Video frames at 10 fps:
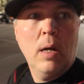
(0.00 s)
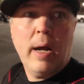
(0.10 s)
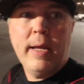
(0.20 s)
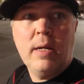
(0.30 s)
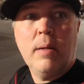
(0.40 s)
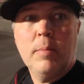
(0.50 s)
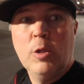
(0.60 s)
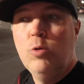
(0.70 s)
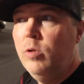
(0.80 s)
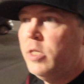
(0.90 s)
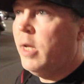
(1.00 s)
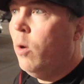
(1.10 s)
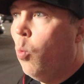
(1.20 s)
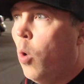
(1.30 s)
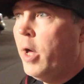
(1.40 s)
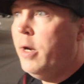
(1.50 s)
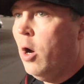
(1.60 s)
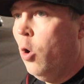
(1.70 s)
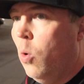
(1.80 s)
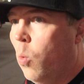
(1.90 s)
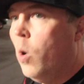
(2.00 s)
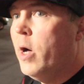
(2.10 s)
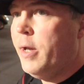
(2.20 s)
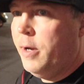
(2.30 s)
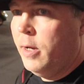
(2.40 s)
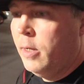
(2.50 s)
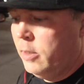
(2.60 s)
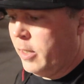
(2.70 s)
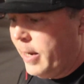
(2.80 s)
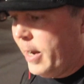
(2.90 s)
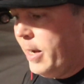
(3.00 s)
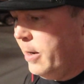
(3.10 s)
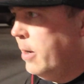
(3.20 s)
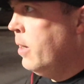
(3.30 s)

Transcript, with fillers: I end up losing one oh one tonight.